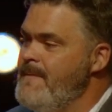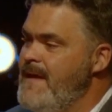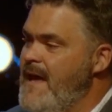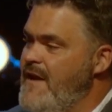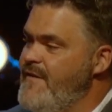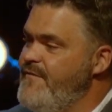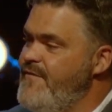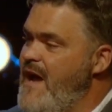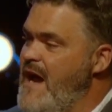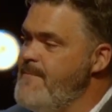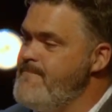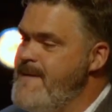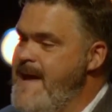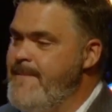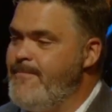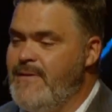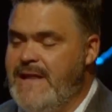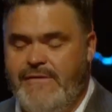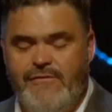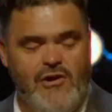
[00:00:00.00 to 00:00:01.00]
In fact,
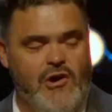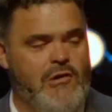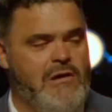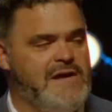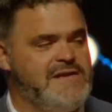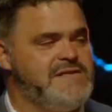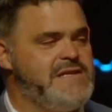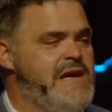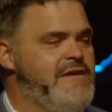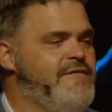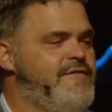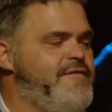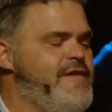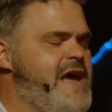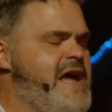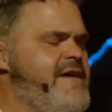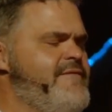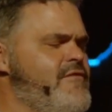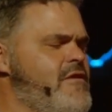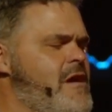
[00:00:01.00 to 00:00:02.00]
people even go around saying,
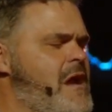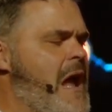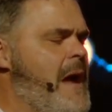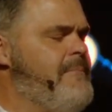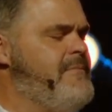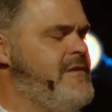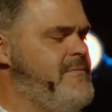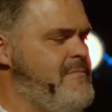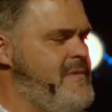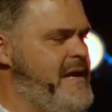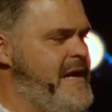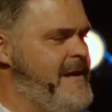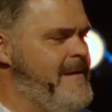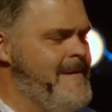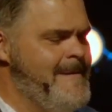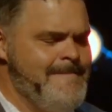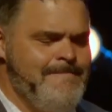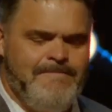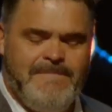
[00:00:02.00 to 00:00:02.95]
favor come to me.